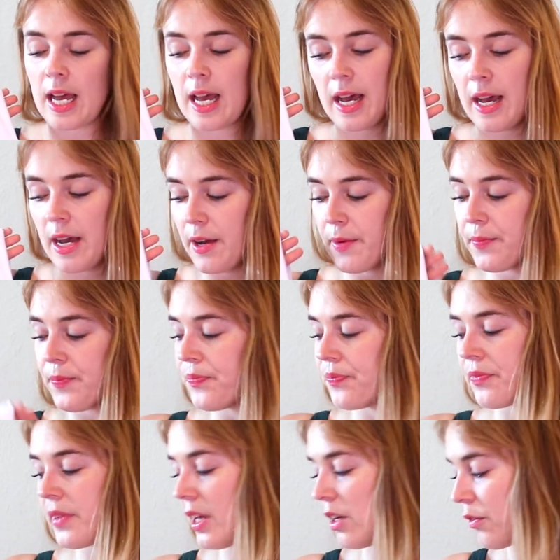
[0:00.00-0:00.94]
And
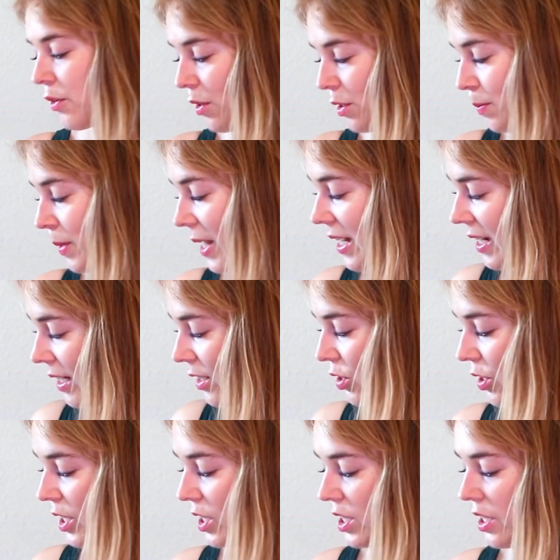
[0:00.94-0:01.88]
of course, planting a
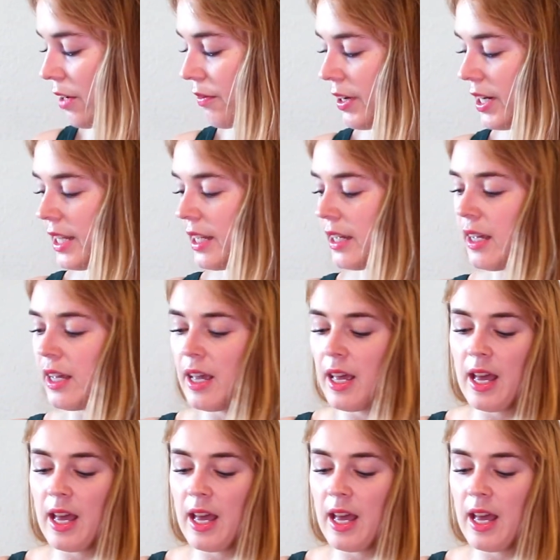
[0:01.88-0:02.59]
tree does not really